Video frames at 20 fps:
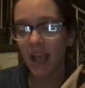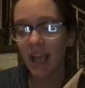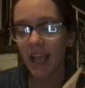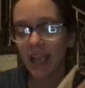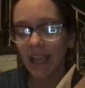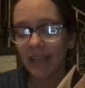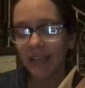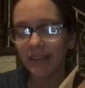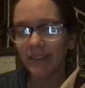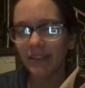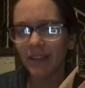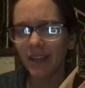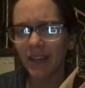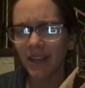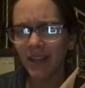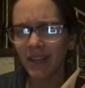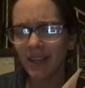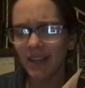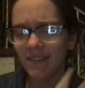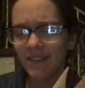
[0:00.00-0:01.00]
A
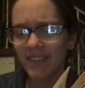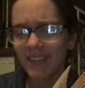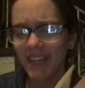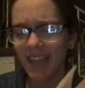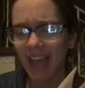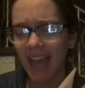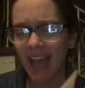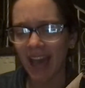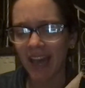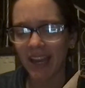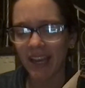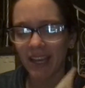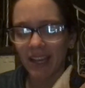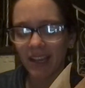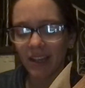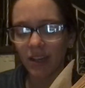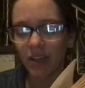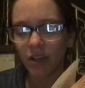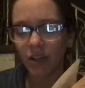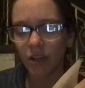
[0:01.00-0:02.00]
Light in the
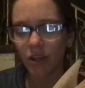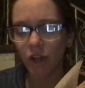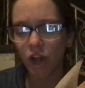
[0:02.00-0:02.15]
Attic.